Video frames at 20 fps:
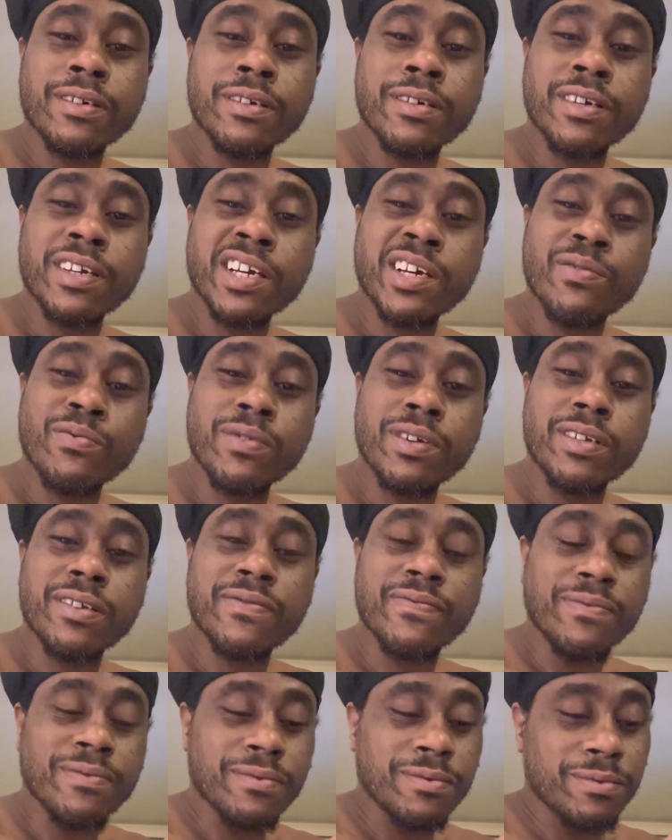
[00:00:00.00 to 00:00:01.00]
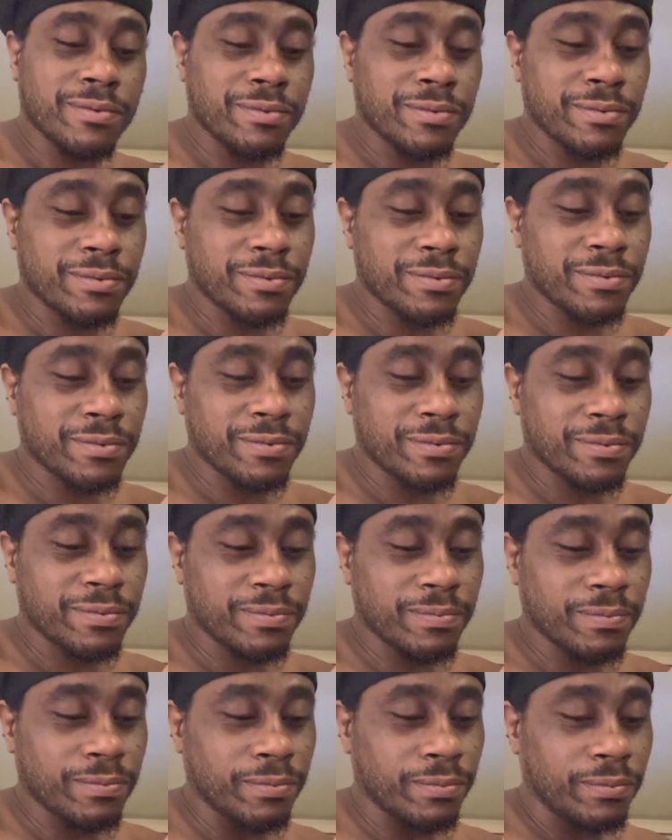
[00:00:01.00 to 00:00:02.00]
And what the.
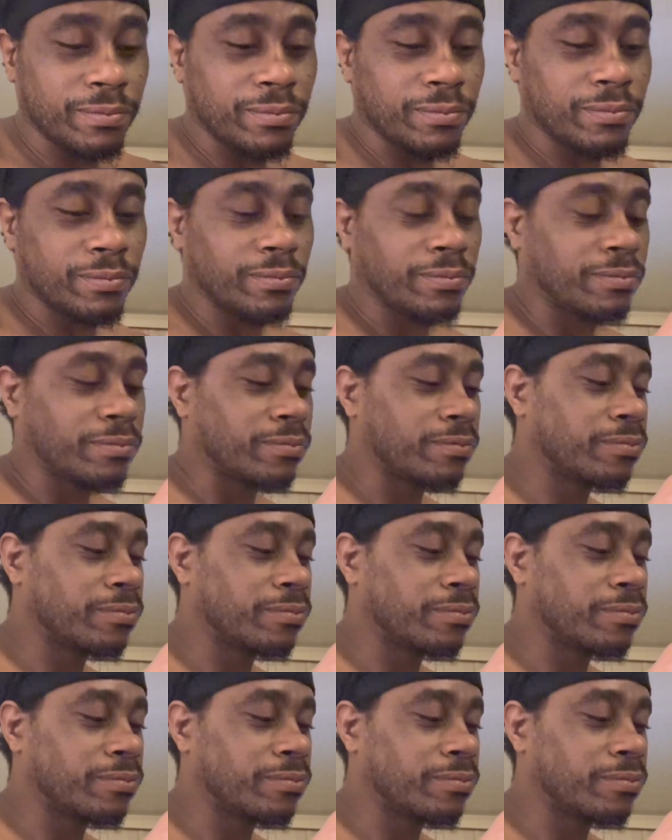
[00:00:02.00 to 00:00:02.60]
Eves uh, they